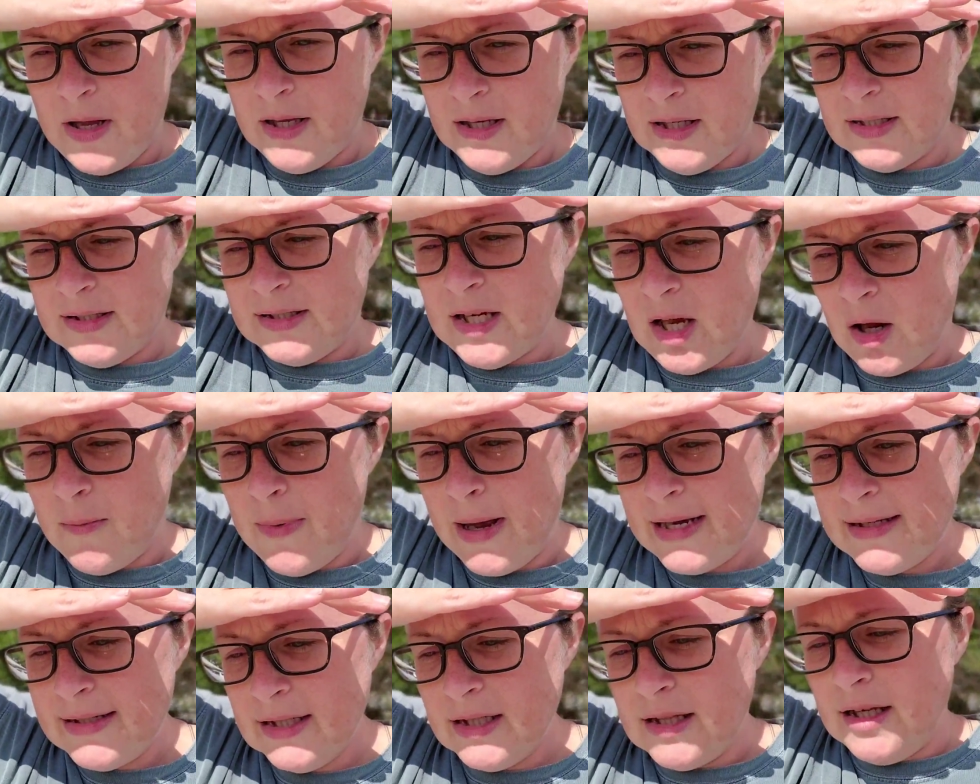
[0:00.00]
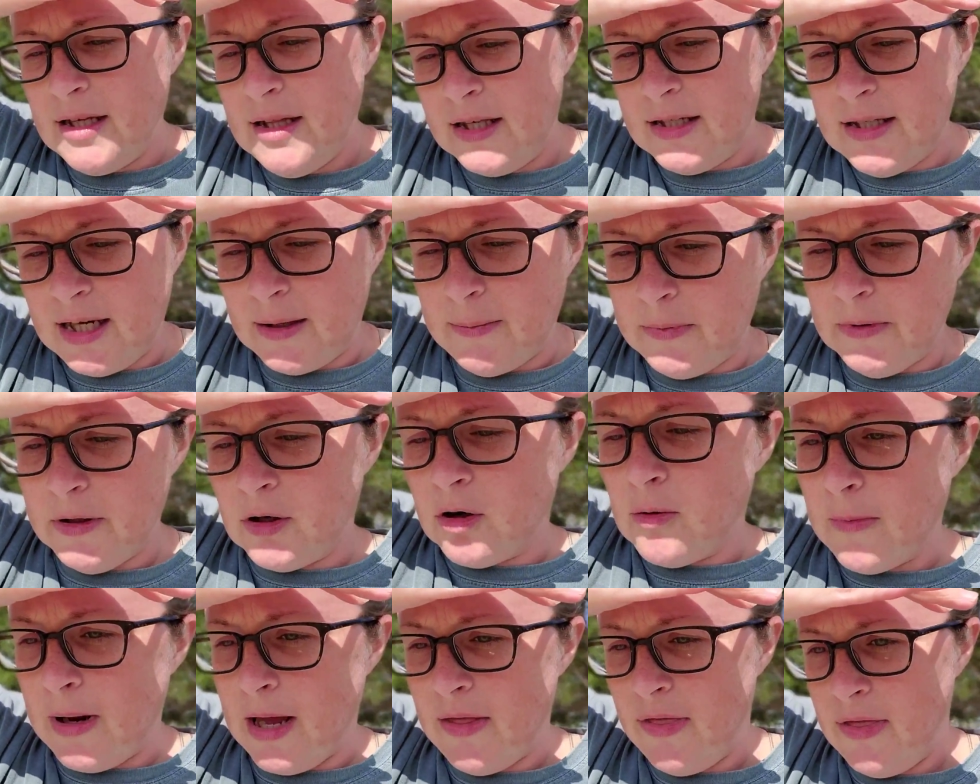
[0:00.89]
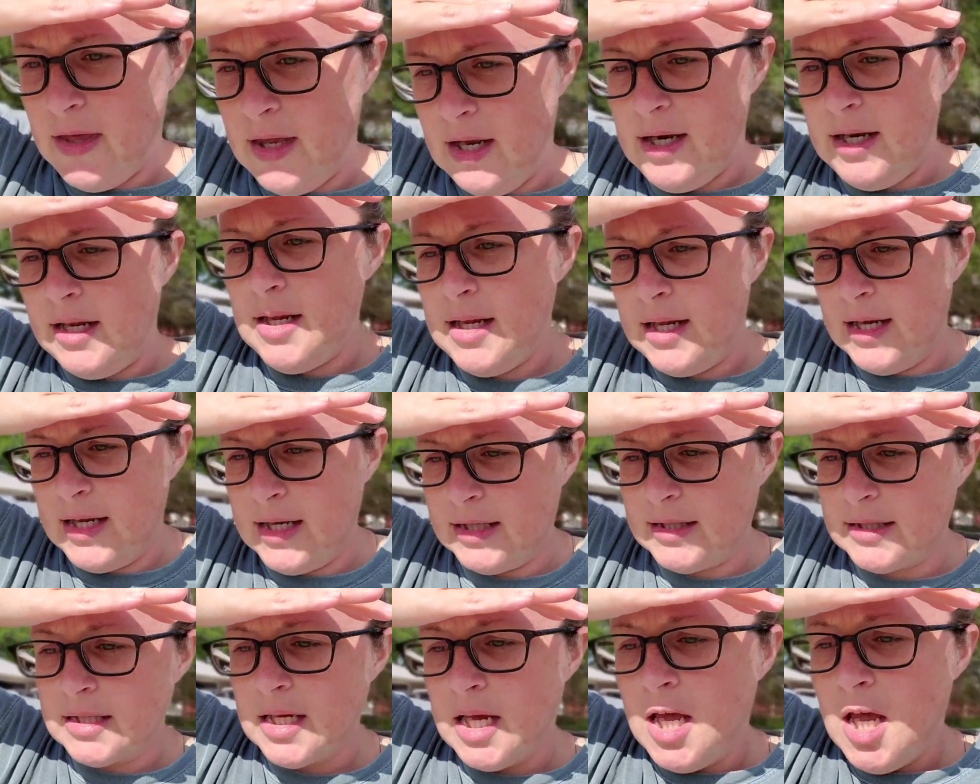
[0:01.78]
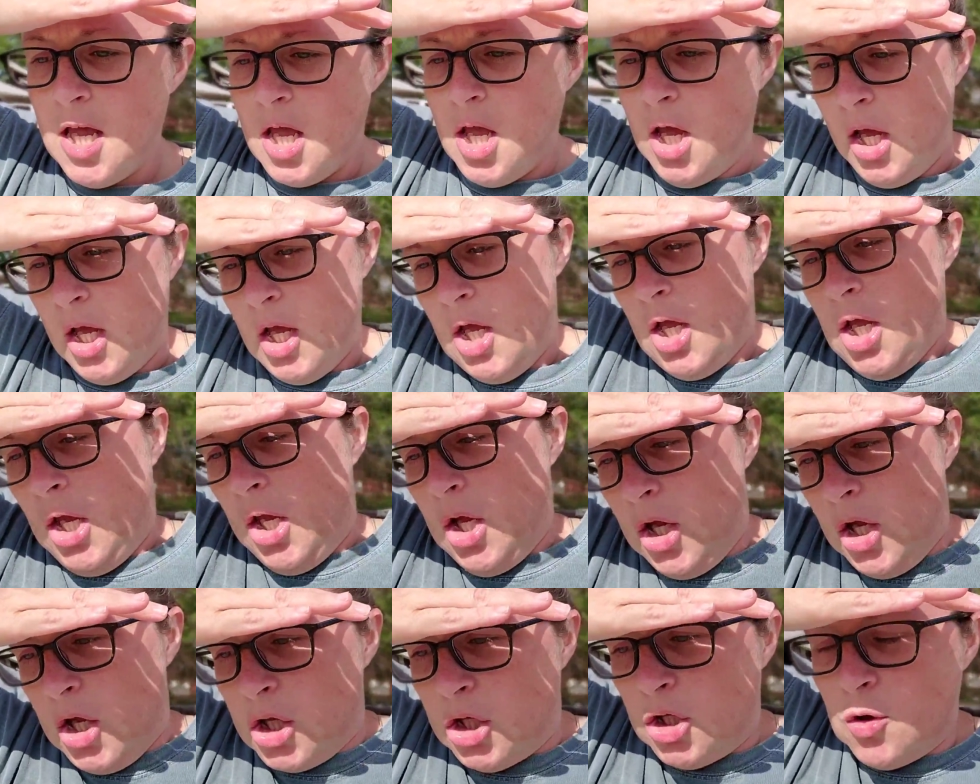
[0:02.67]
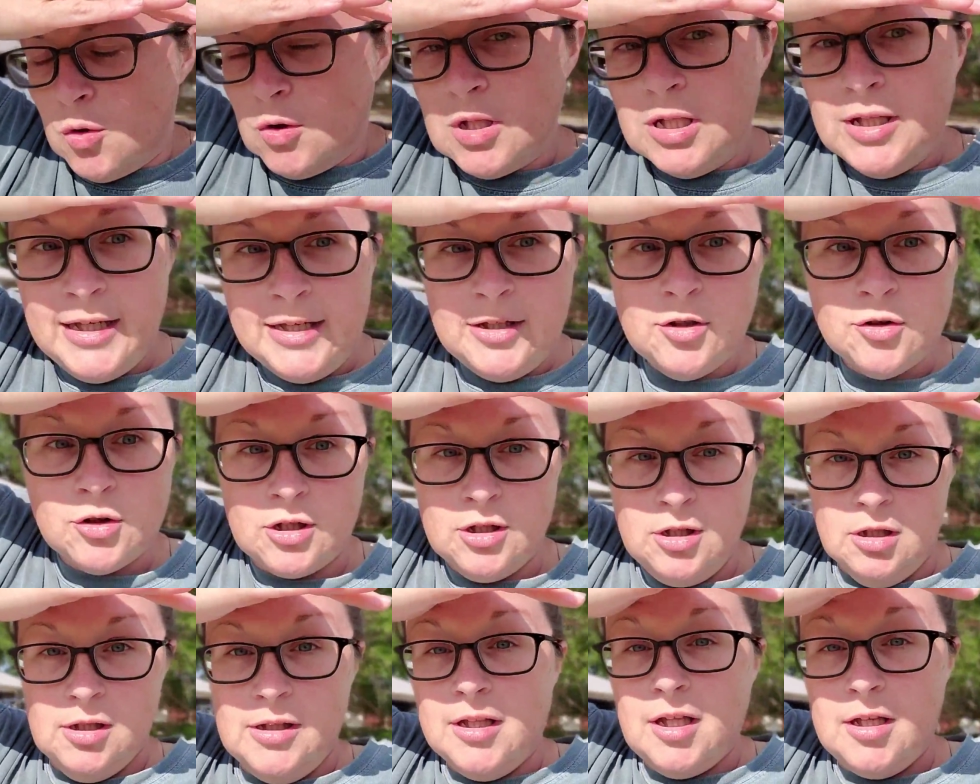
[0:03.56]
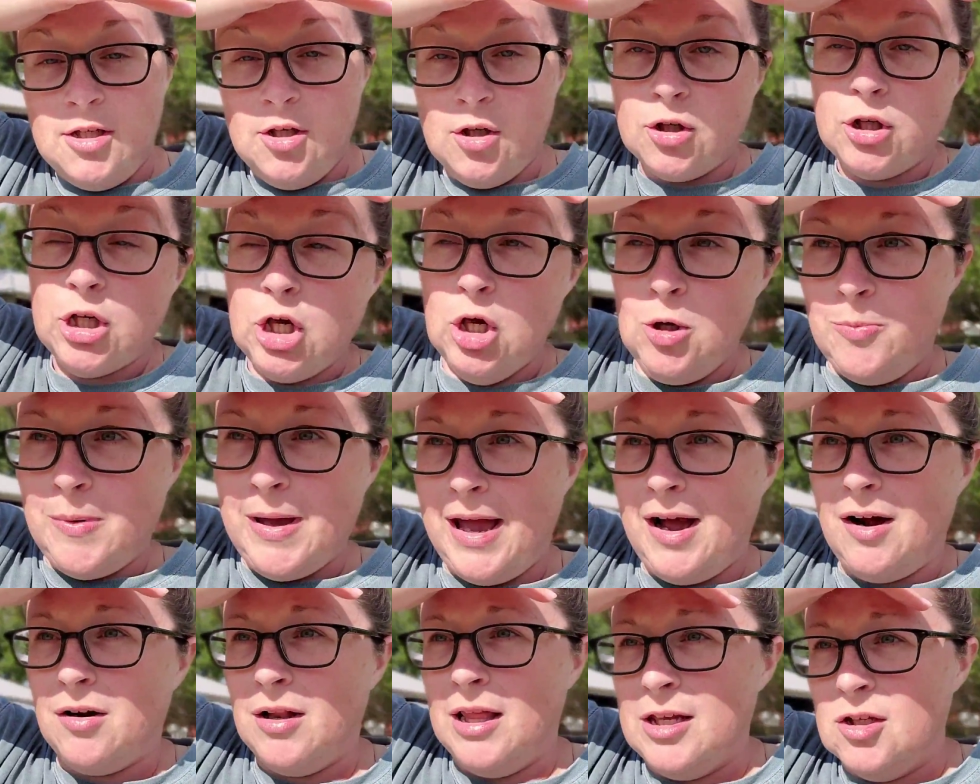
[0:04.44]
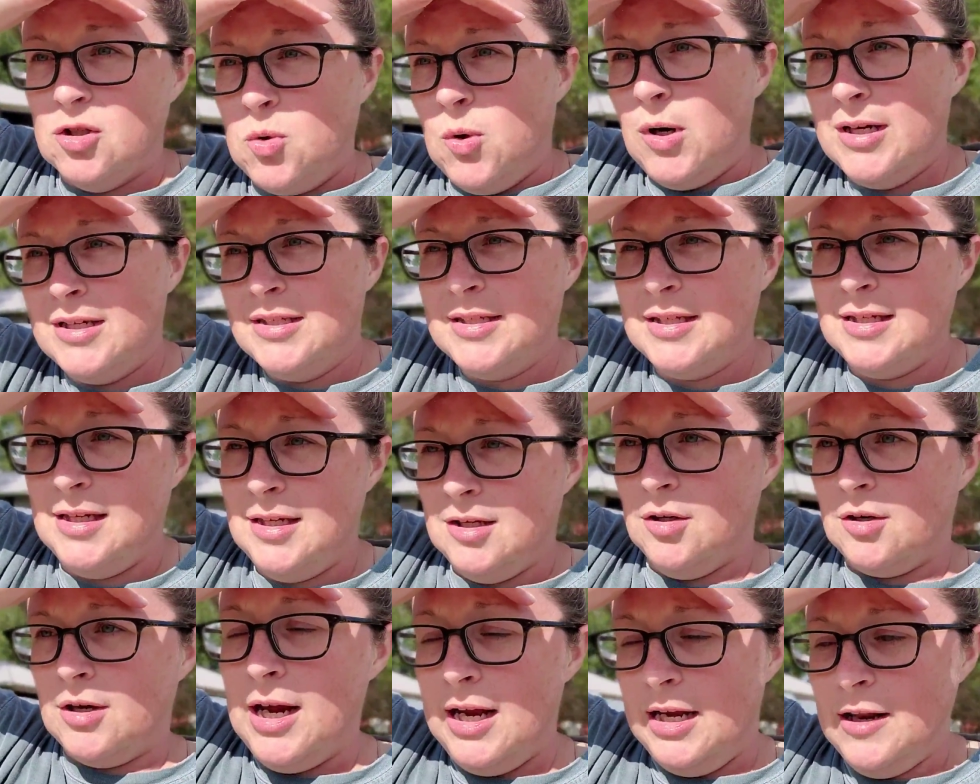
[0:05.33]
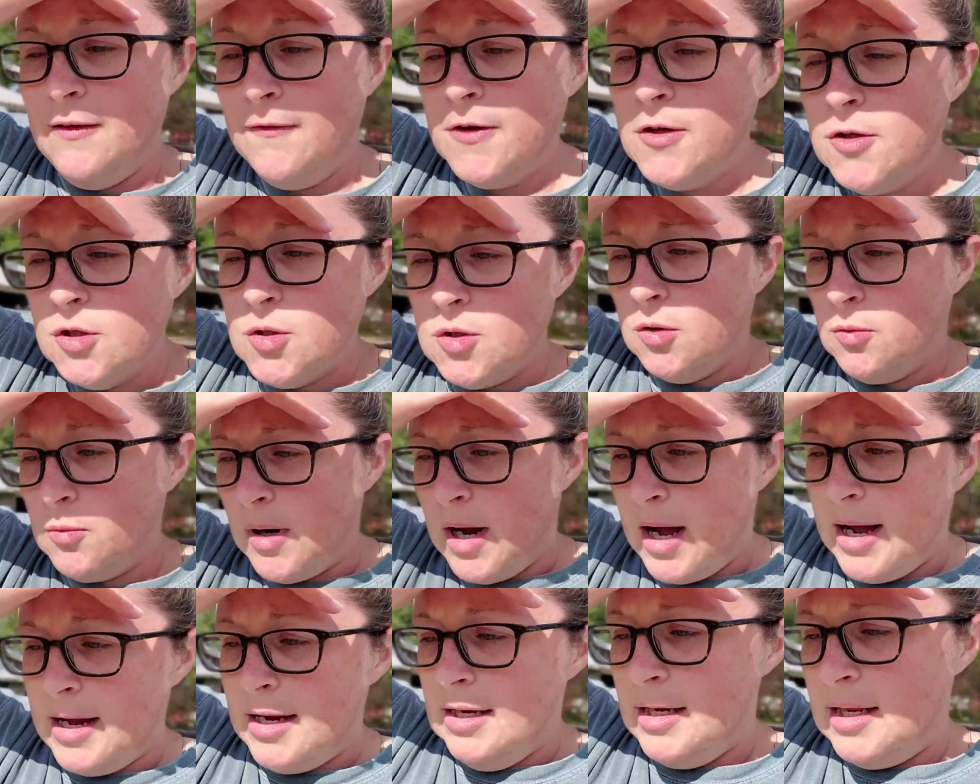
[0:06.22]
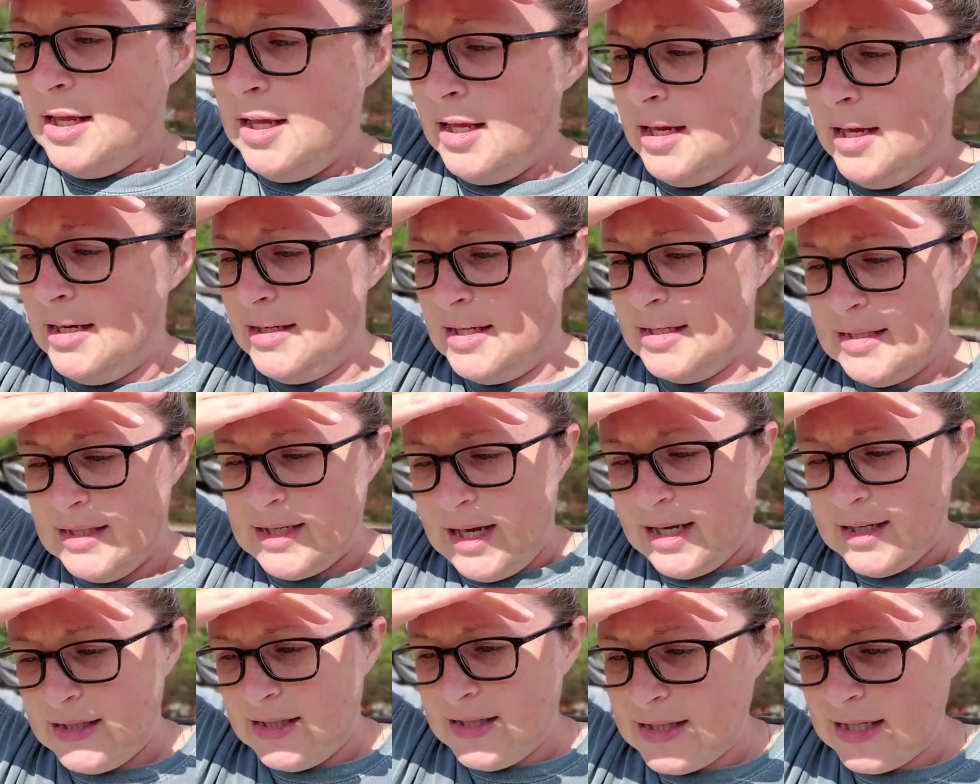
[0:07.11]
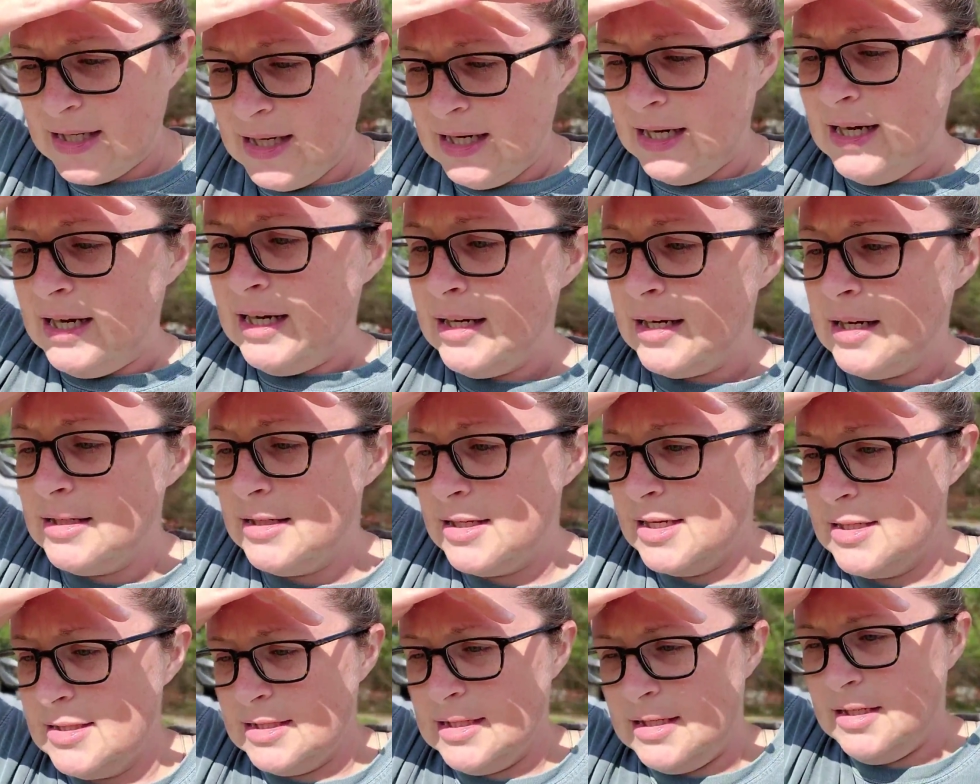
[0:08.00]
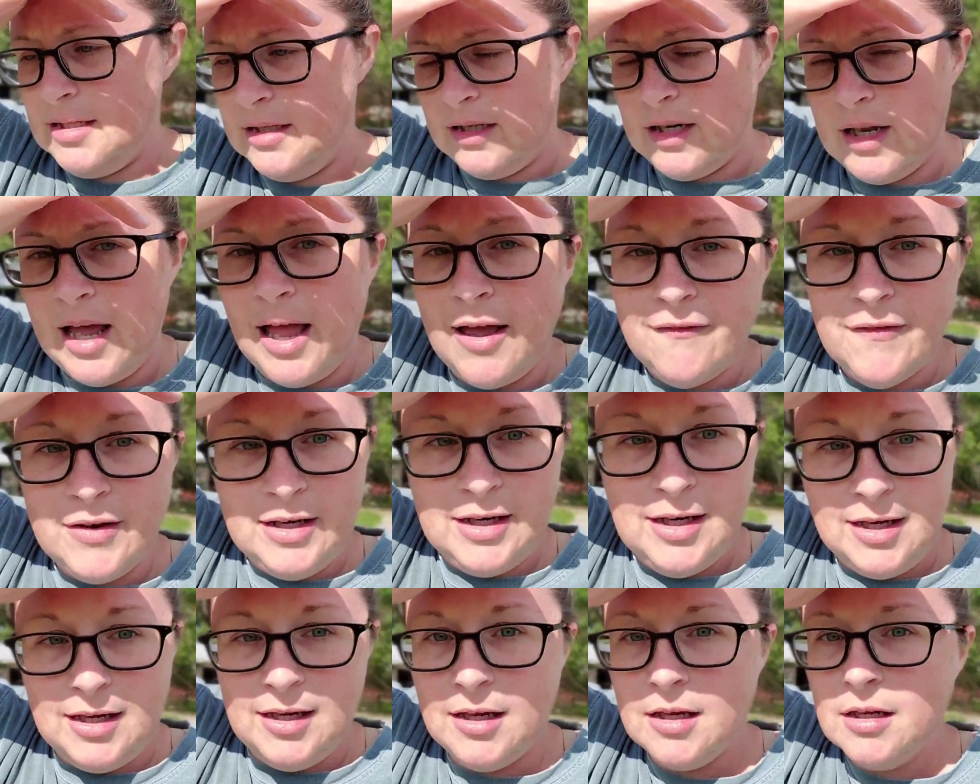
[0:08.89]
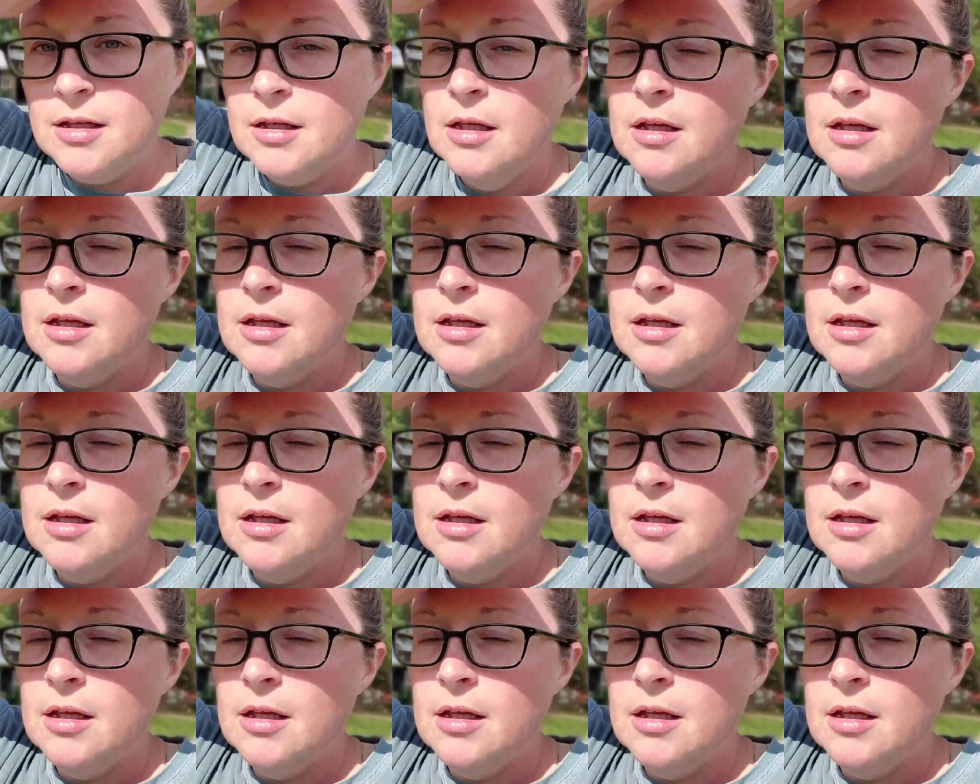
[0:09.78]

So basically the deep litter method is you clean your coop out like twice a year. And if you do it right, it does not stink. It doesn't have any,